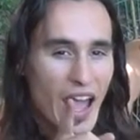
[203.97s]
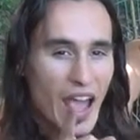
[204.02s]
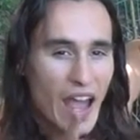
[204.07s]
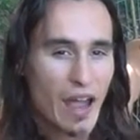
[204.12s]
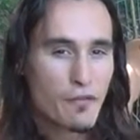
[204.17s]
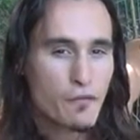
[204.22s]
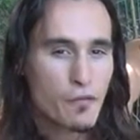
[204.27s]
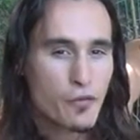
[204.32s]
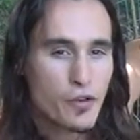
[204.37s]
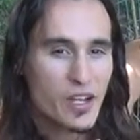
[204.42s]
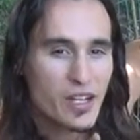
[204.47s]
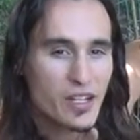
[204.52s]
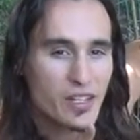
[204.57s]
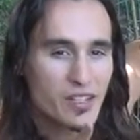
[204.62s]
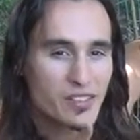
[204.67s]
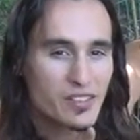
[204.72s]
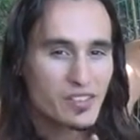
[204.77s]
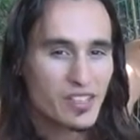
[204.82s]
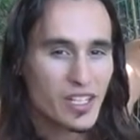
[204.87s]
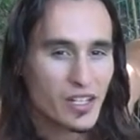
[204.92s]
every
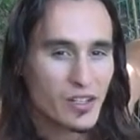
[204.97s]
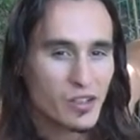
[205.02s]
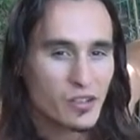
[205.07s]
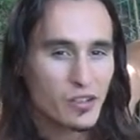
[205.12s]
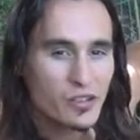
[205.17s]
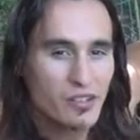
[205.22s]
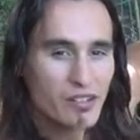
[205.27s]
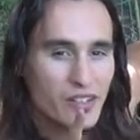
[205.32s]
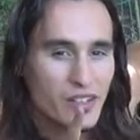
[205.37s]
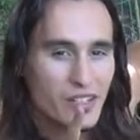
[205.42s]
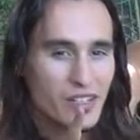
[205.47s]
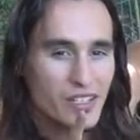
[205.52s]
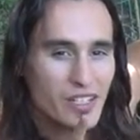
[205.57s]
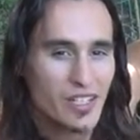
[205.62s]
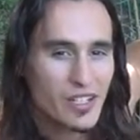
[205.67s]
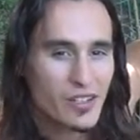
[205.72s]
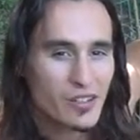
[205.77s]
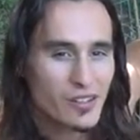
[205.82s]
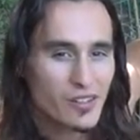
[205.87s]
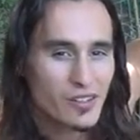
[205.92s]
single
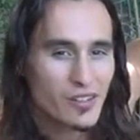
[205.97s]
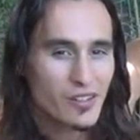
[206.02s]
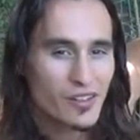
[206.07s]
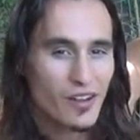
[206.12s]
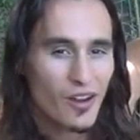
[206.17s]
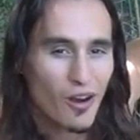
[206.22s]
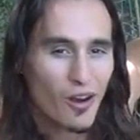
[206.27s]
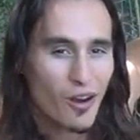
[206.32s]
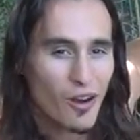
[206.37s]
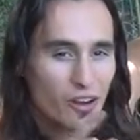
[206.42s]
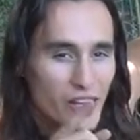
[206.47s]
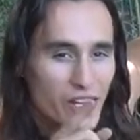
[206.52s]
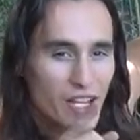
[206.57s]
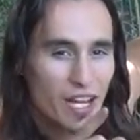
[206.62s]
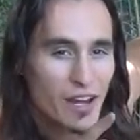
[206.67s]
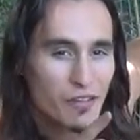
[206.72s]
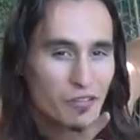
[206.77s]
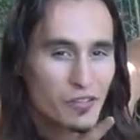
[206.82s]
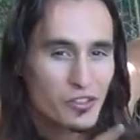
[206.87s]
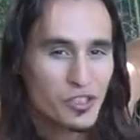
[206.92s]
year. All you
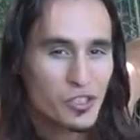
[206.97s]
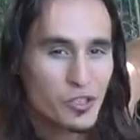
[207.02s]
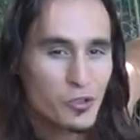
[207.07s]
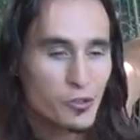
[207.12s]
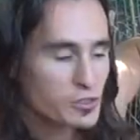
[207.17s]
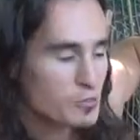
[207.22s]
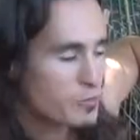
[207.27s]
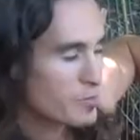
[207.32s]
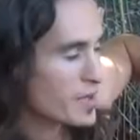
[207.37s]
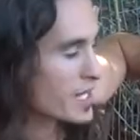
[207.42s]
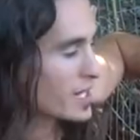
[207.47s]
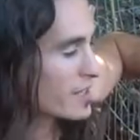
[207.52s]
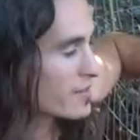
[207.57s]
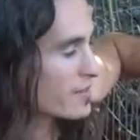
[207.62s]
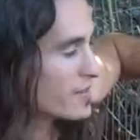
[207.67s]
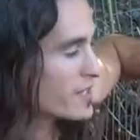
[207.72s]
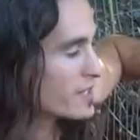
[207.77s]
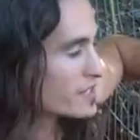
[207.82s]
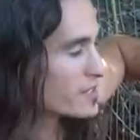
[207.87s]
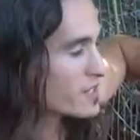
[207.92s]
have to do is
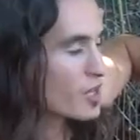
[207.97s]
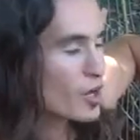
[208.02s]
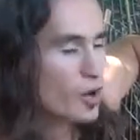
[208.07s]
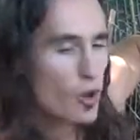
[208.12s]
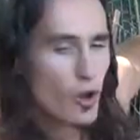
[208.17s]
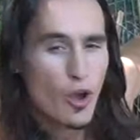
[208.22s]
make this